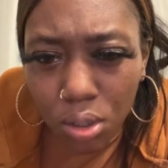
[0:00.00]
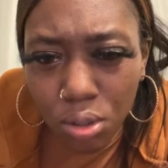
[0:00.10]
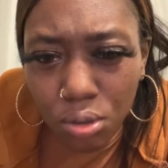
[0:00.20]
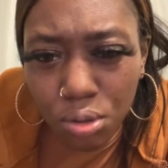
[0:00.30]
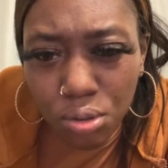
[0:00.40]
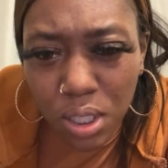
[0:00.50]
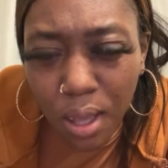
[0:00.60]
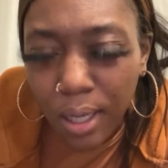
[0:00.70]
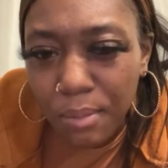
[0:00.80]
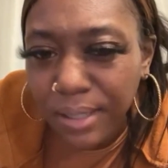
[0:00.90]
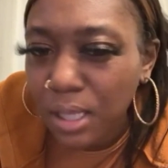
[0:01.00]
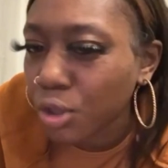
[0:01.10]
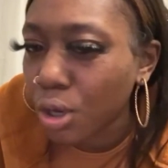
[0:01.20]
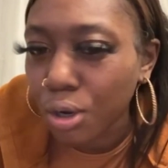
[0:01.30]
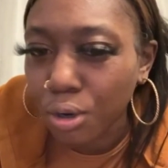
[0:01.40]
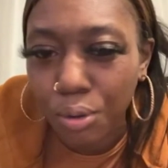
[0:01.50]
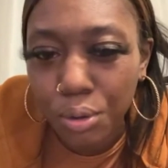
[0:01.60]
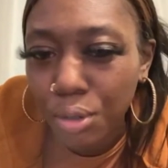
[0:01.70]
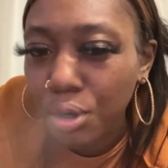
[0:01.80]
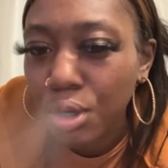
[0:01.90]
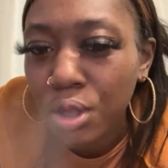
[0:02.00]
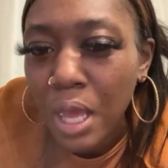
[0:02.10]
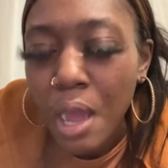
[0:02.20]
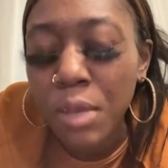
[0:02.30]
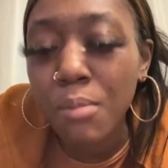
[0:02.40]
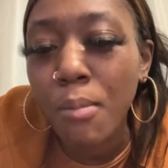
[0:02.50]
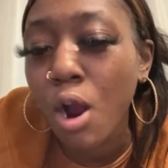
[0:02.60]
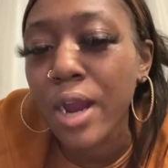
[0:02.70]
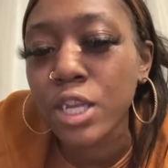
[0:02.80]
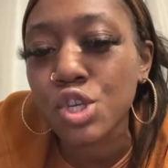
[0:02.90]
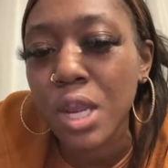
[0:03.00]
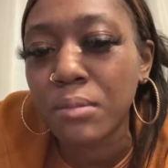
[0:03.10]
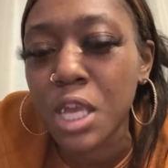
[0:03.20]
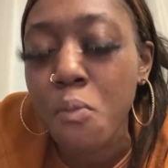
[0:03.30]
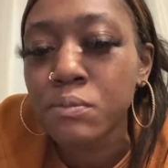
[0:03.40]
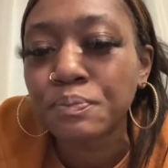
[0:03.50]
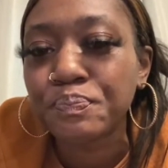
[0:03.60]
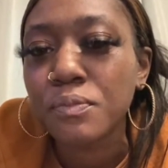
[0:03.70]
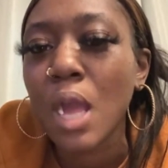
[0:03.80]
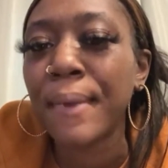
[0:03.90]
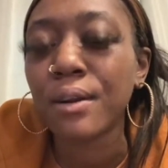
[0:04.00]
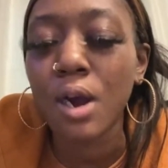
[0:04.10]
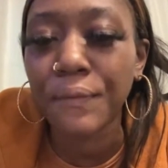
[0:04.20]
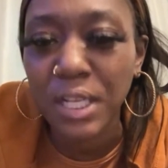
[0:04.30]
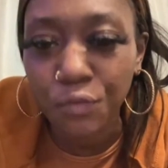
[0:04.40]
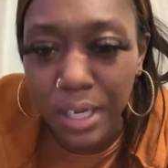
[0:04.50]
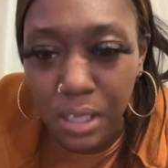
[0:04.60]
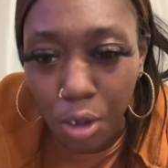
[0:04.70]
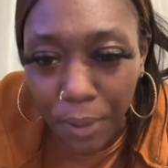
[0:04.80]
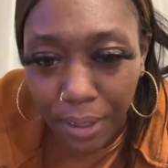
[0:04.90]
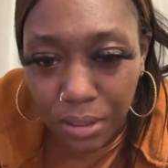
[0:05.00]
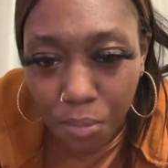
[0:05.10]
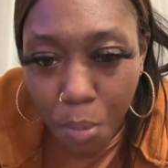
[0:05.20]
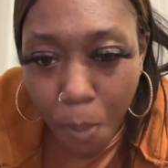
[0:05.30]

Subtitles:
Do you see y'all getting back together? No. Me and Mama are extremely better off as friends and co-parents.